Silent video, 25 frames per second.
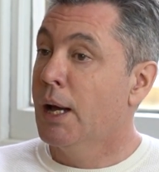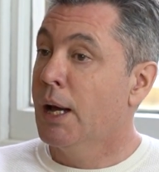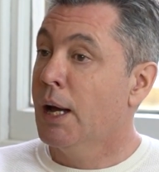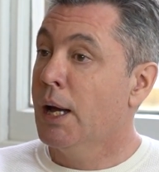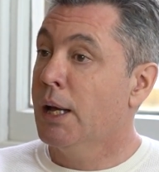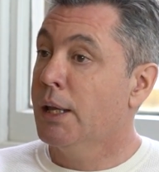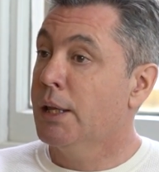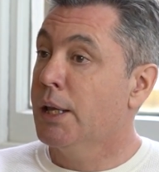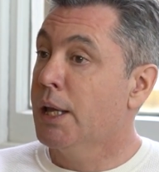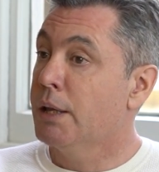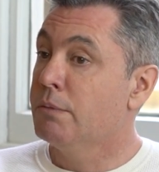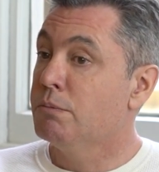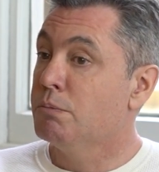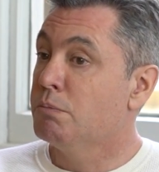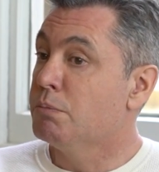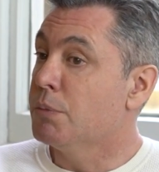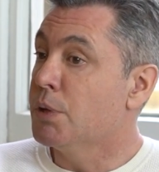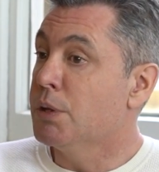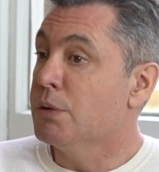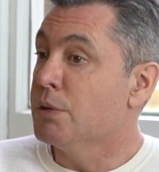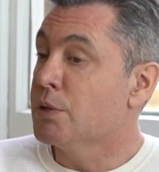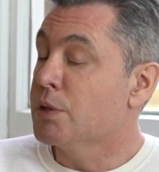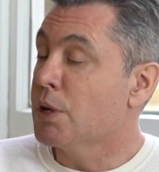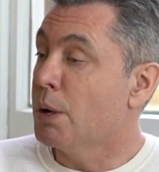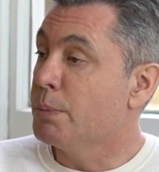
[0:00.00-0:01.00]
And then
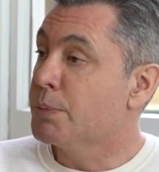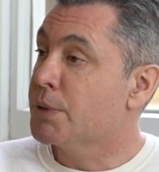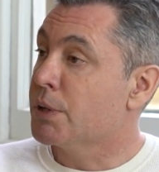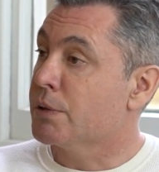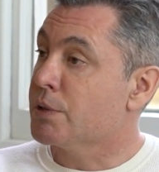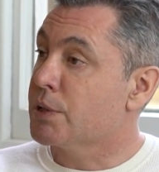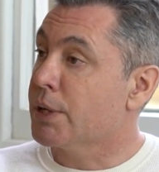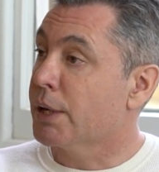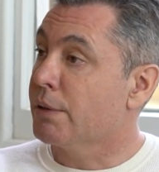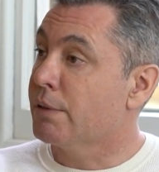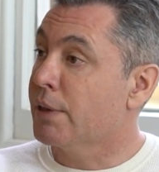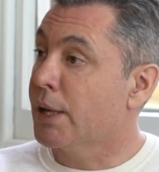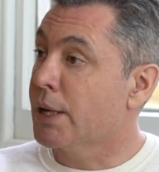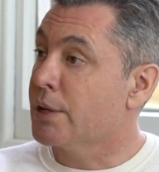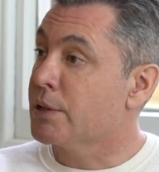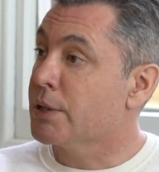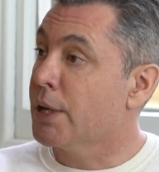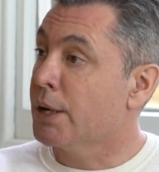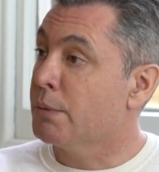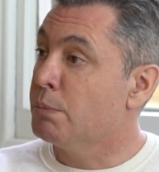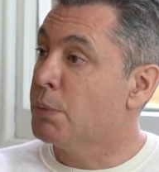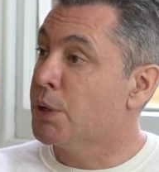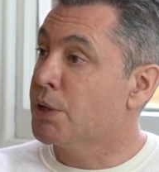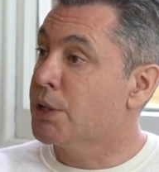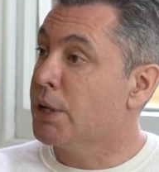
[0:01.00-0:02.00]
there's options like things
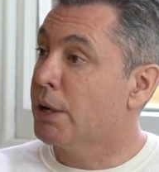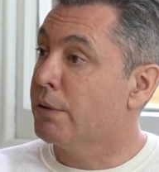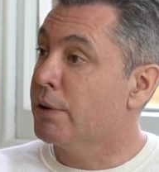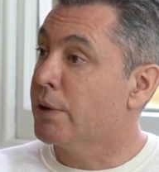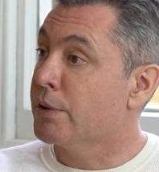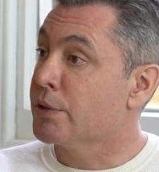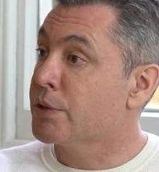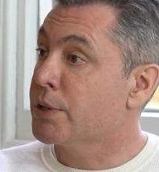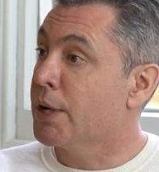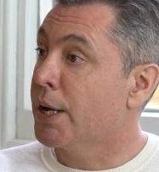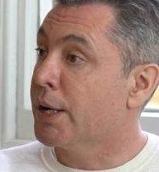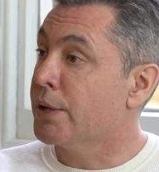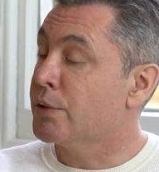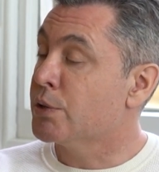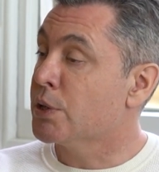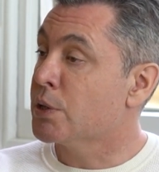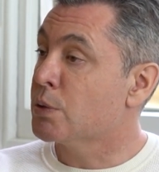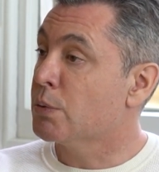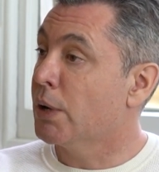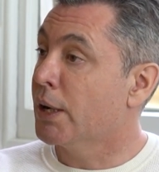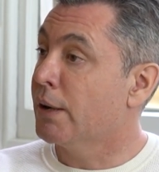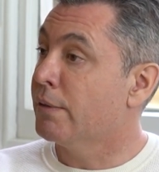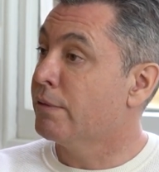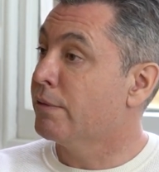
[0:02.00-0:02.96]
like material science as well,